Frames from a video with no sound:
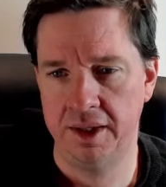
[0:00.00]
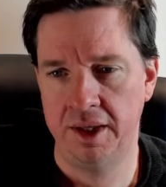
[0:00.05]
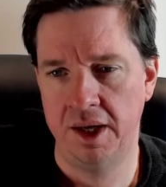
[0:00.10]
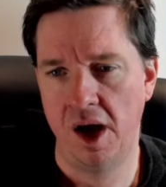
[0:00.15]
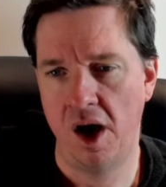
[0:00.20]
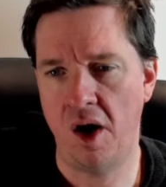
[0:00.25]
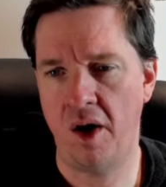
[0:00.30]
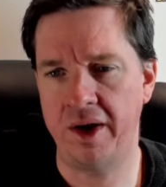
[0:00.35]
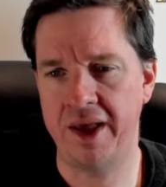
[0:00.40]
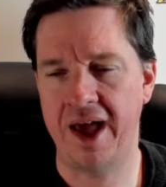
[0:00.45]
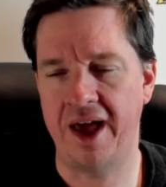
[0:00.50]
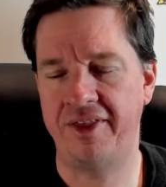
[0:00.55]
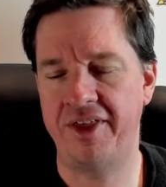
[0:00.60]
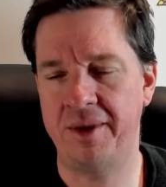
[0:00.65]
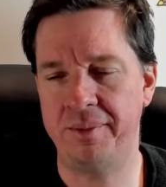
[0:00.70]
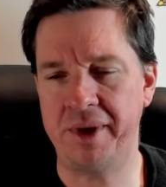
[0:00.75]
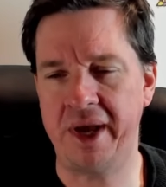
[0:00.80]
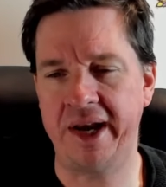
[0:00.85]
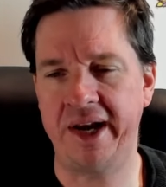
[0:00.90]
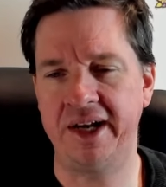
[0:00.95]
Oh yeah,
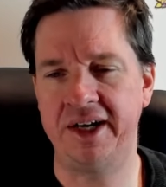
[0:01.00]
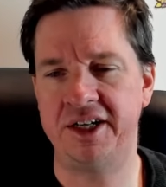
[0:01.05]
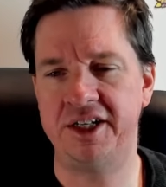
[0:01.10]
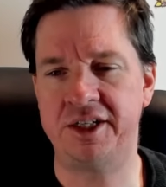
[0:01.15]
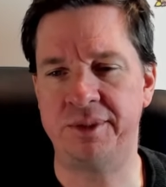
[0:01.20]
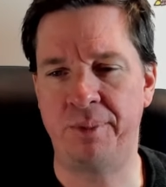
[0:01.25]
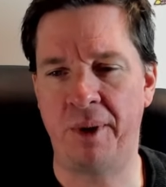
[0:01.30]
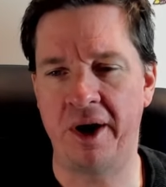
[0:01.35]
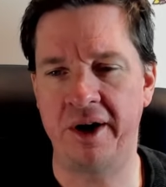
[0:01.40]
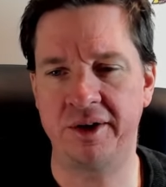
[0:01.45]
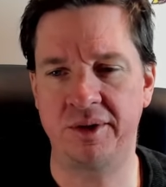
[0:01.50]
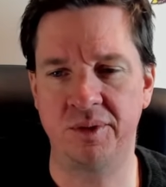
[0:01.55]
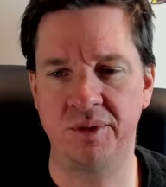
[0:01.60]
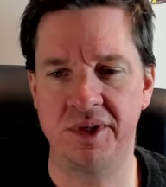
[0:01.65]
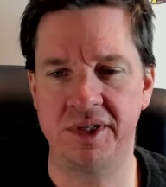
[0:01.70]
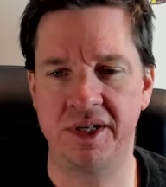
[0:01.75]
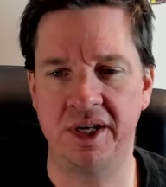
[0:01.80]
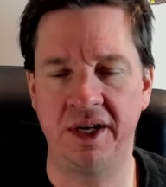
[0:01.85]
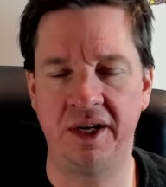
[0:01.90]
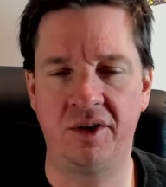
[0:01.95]
them getting desparked
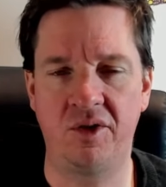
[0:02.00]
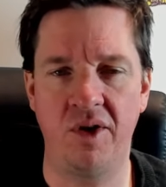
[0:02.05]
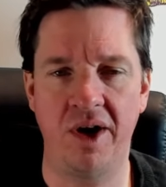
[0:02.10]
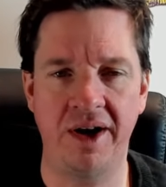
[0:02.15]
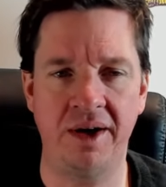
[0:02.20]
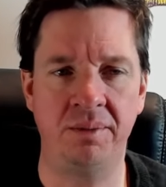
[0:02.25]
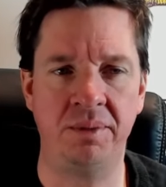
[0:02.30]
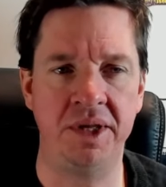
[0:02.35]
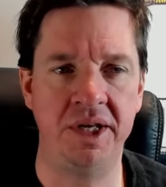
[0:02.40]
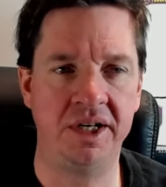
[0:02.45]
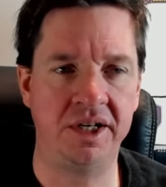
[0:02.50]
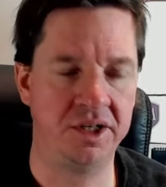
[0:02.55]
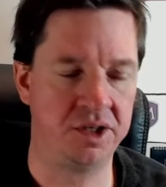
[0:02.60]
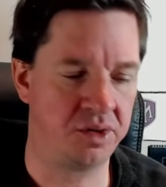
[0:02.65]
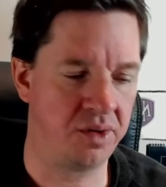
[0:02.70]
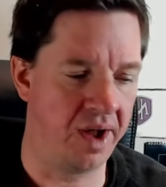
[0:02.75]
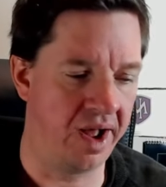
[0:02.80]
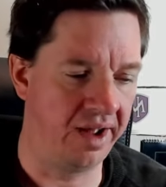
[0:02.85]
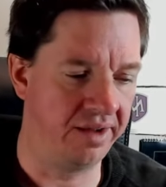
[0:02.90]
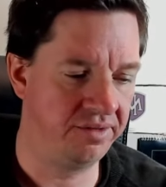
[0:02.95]
was incredibly
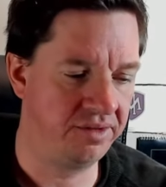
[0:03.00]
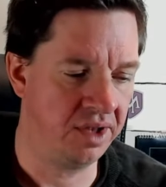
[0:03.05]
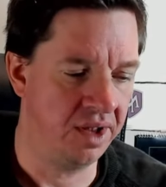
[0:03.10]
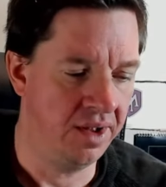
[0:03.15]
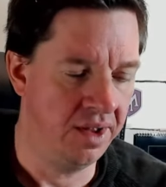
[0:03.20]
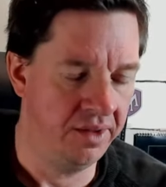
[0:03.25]
contrived.